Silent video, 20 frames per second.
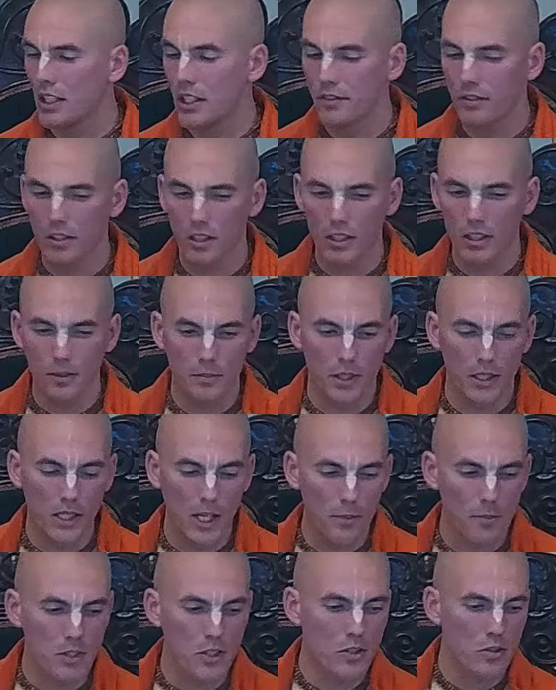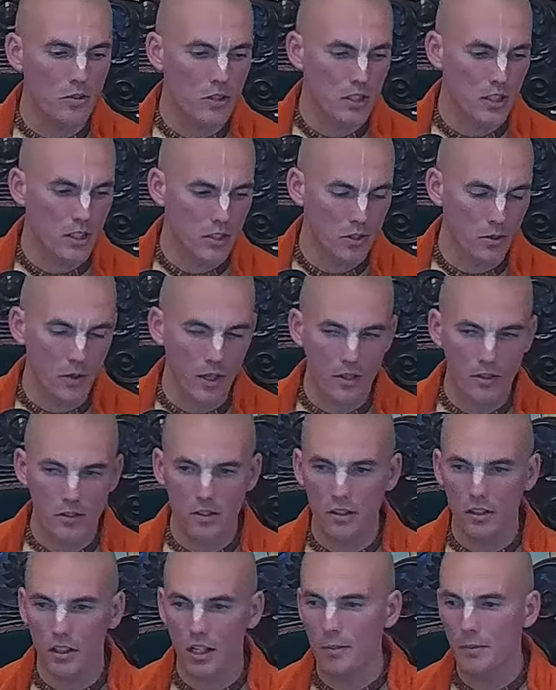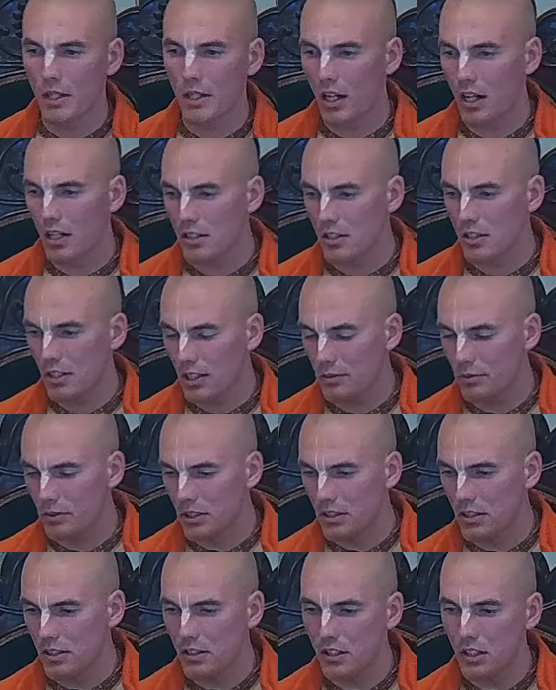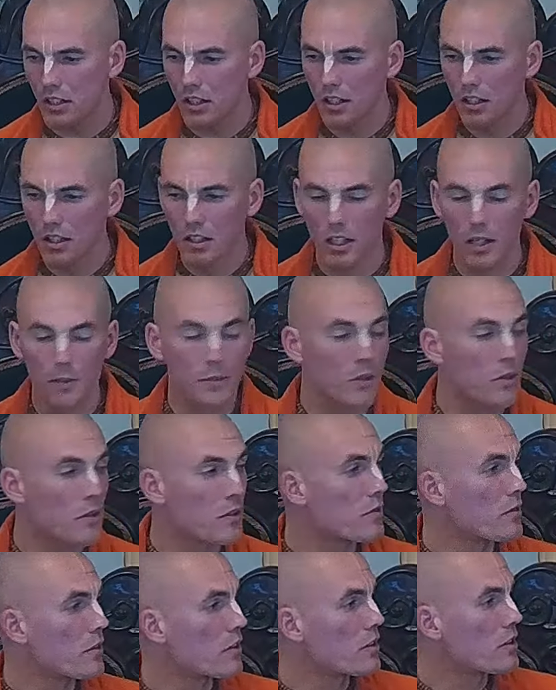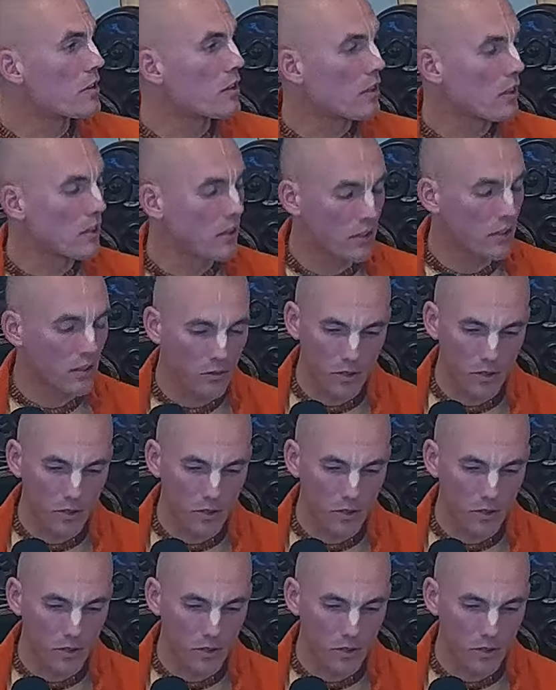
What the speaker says: giving them an opportunity to also come in contact with a pure devotee,